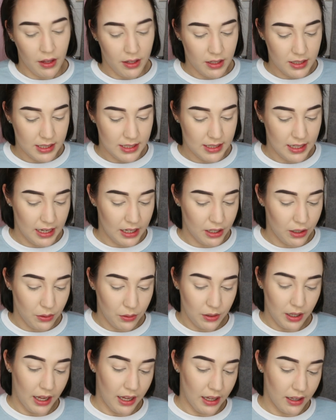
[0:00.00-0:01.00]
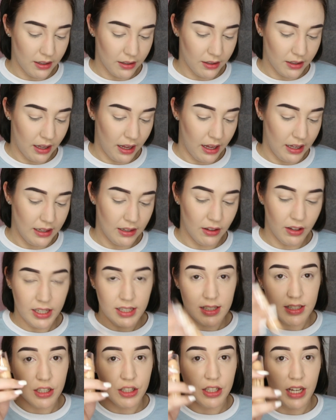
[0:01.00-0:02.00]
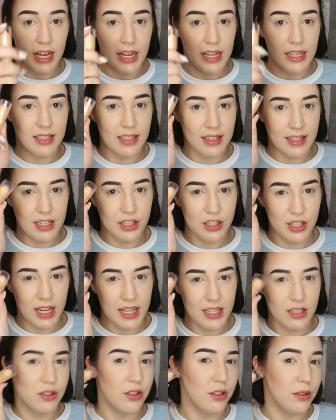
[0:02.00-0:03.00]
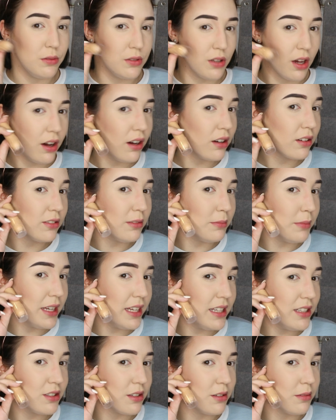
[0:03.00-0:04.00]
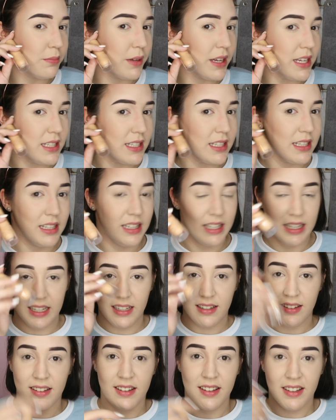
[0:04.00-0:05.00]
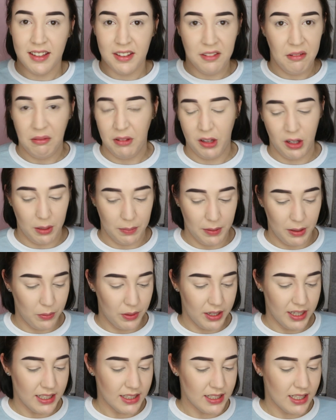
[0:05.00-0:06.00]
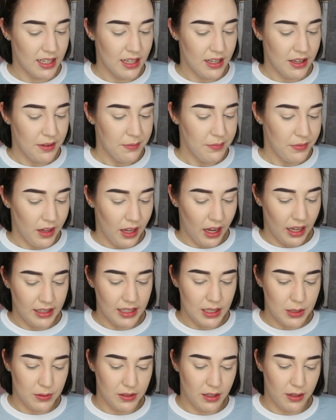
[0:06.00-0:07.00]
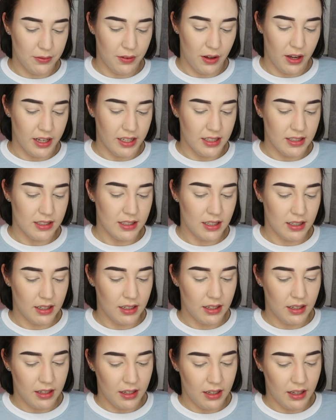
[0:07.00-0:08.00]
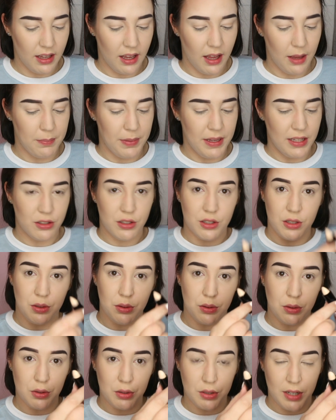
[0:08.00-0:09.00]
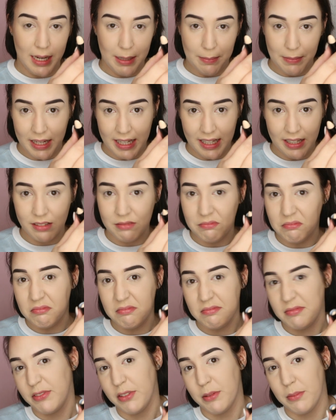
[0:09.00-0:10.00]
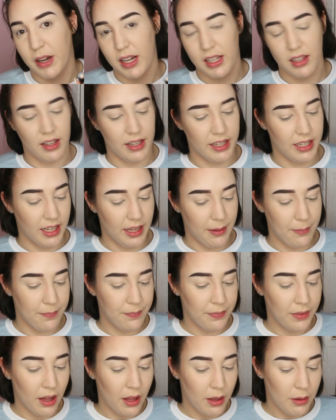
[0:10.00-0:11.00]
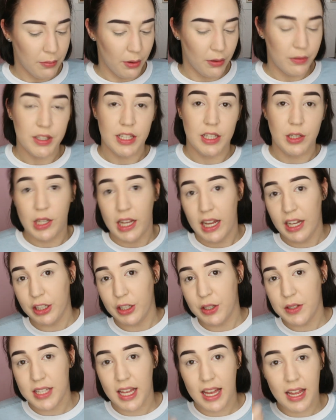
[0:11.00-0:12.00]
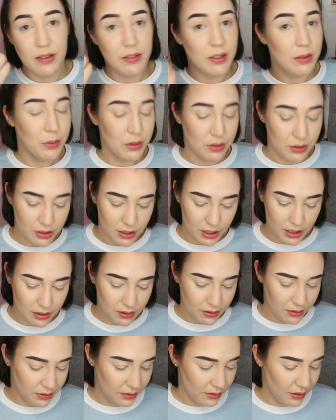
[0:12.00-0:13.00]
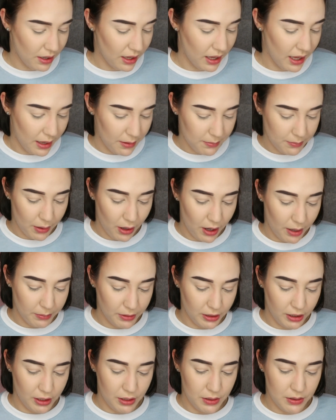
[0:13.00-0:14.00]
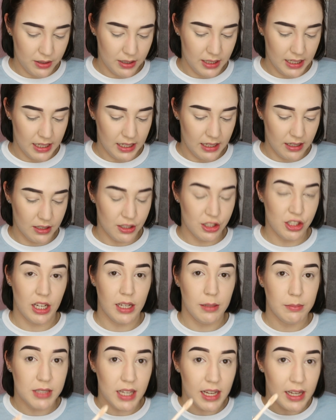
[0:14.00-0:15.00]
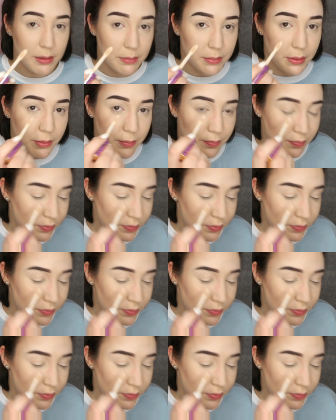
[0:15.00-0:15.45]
stick you get a lighter shade. This shade's too dark for me, so it would basically look a bit weird. And this one I find a bit too creamy for my liking. But obviously you can use that if you want to, but I'm going to use the Shape Tape